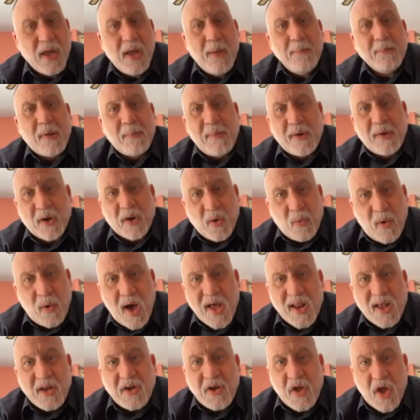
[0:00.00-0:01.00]
But
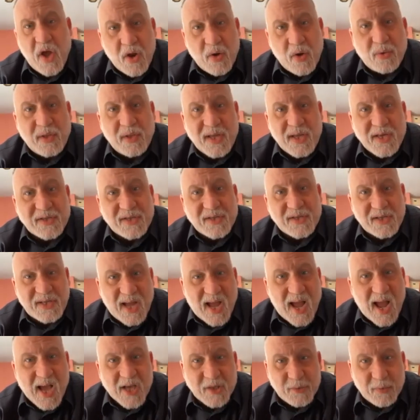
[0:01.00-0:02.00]
marijuana, not only is it
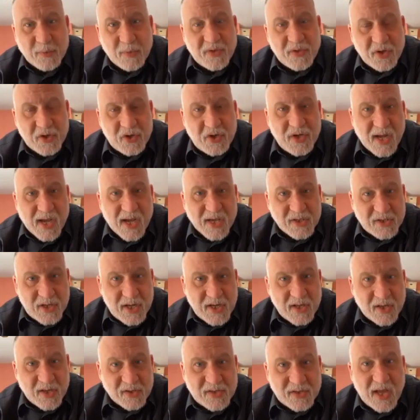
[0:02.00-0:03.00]
taxed with the
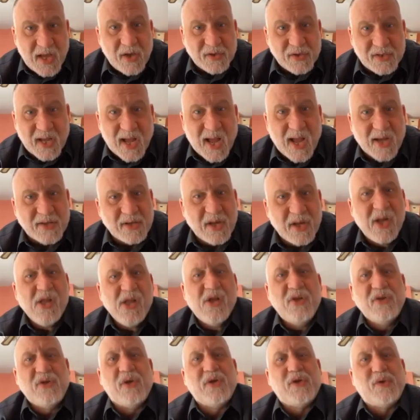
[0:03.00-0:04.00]
GST, the sales tax,
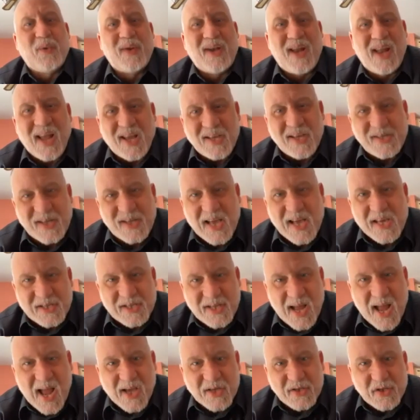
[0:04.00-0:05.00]
there's also an excise
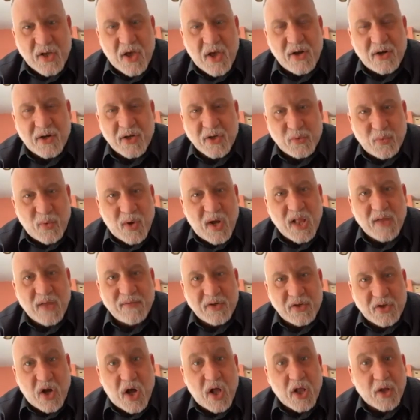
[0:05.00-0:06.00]
tax on it as well of
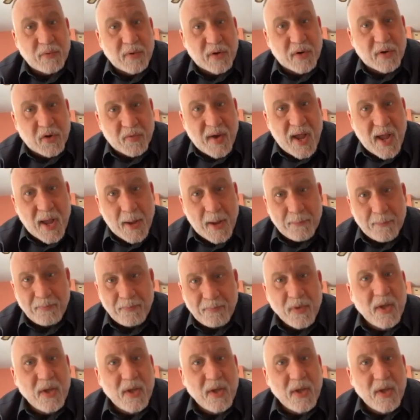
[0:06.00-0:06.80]
$1 a gram.